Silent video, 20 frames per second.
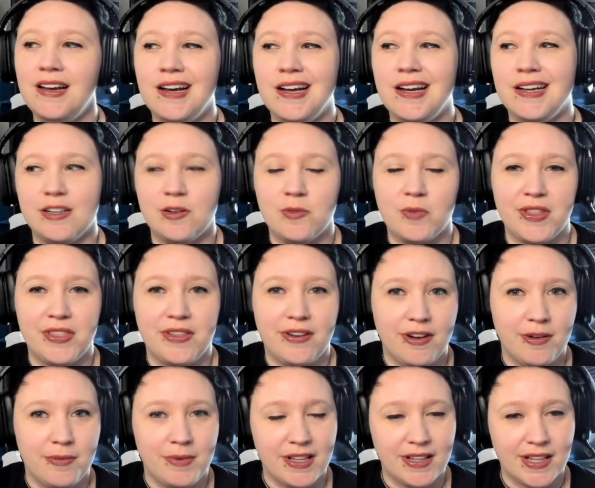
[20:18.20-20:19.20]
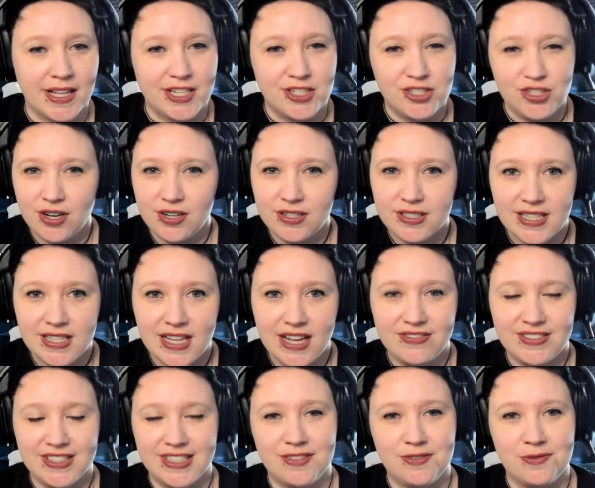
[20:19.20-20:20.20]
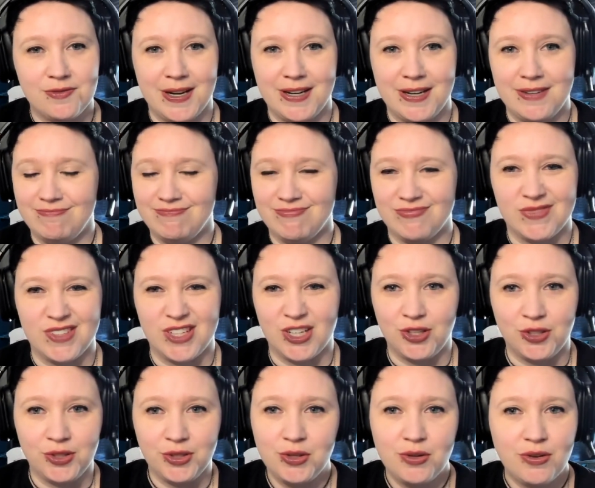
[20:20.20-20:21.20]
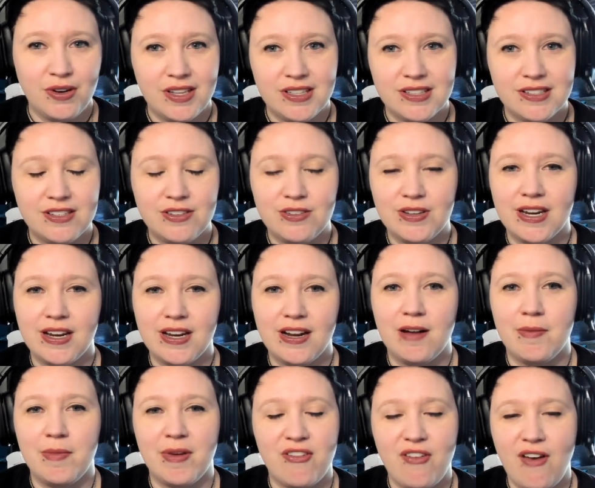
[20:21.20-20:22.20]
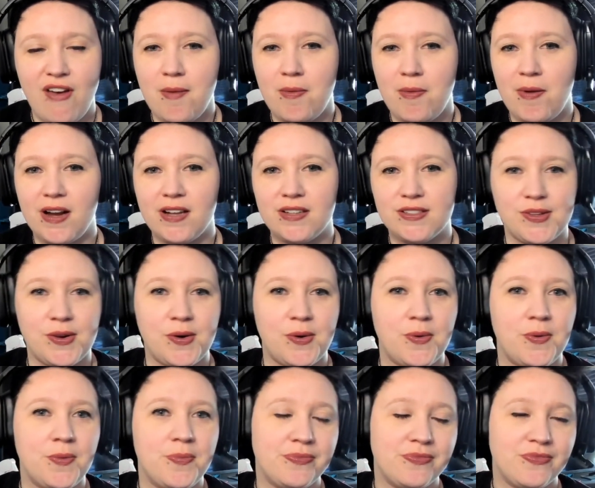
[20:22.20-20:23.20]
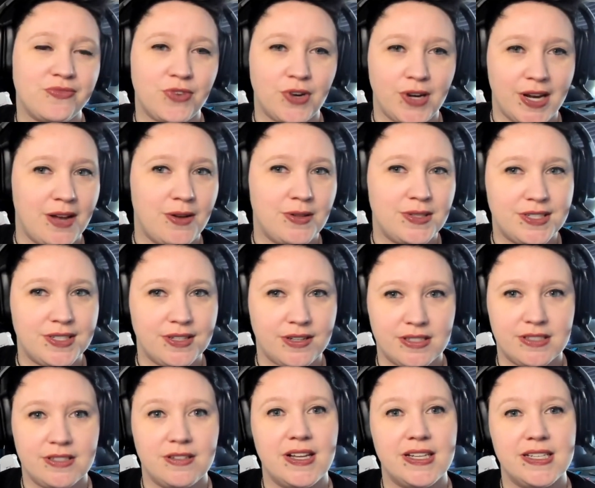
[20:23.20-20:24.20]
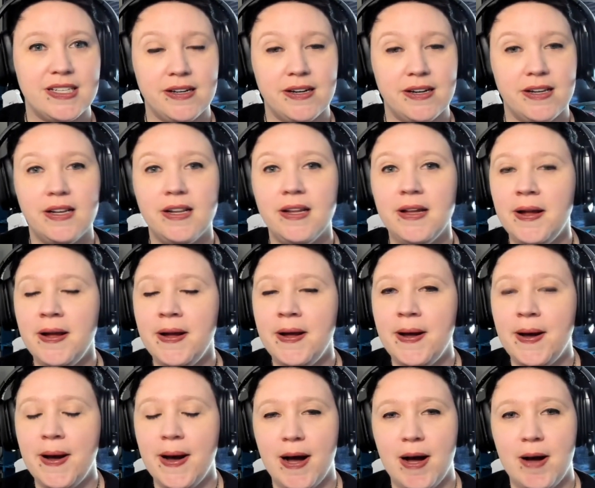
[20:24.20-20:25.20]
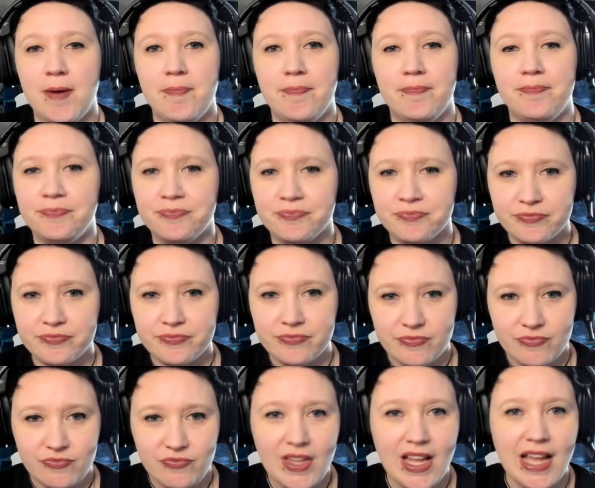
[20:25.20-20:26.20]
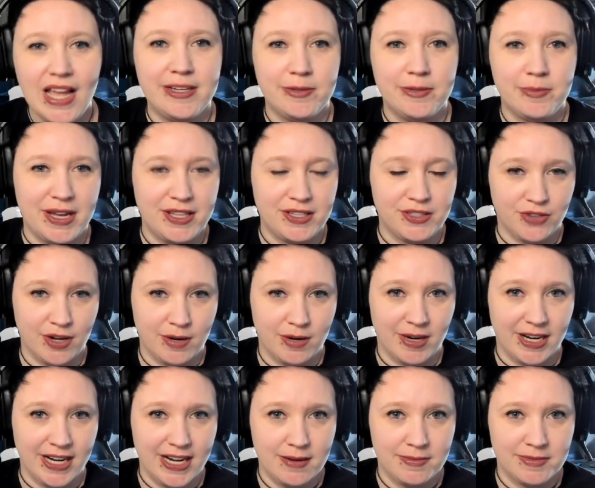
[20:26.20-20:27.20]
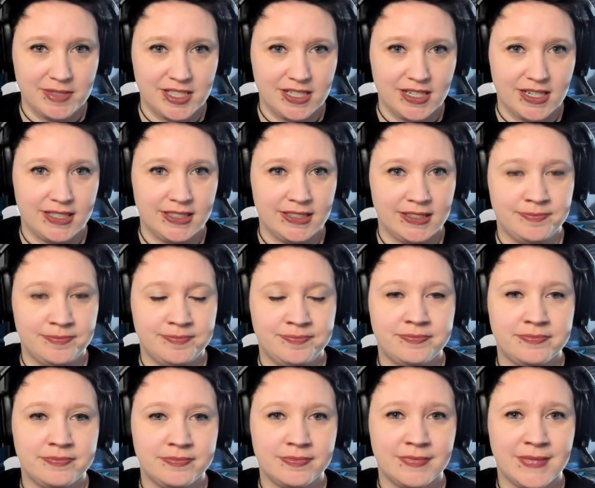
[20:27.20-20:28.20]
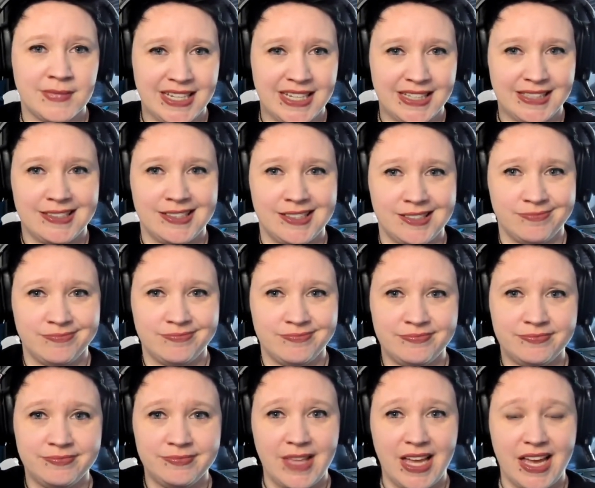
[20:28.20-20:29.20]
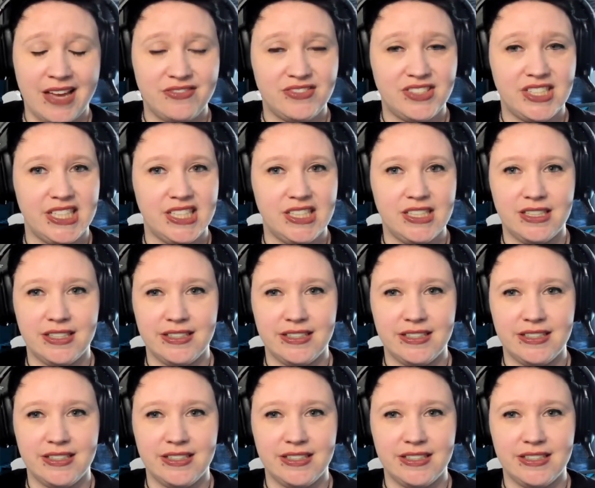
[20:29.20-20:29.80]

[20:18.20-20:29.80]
I didn't want there to be glass shards left. I didn't want glue residue getting on my fabric. So for now, it still has glass in it. Um, I did buy this frame on Amazon. It's hefty.